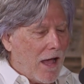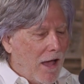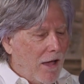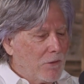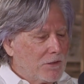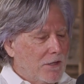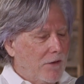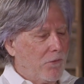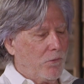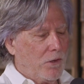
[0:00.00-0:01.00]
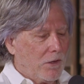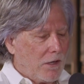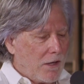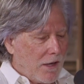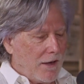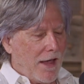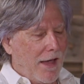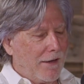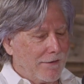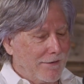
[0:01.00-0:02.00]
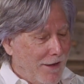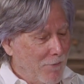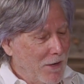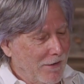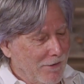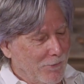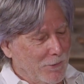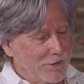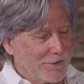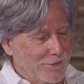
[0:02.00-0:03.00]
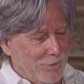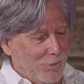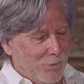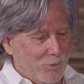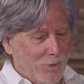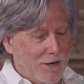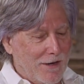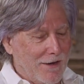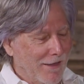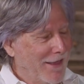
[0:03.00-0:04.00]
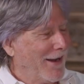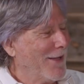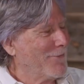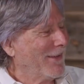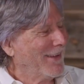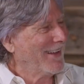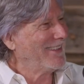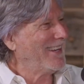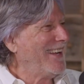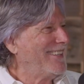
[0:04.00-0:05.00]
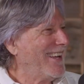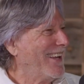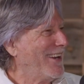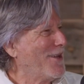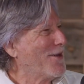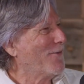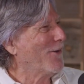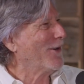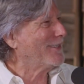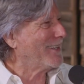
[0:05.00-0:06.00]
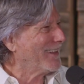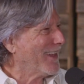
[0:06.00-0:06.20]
I was never really an academic, which is funny now that I'm teaching at a university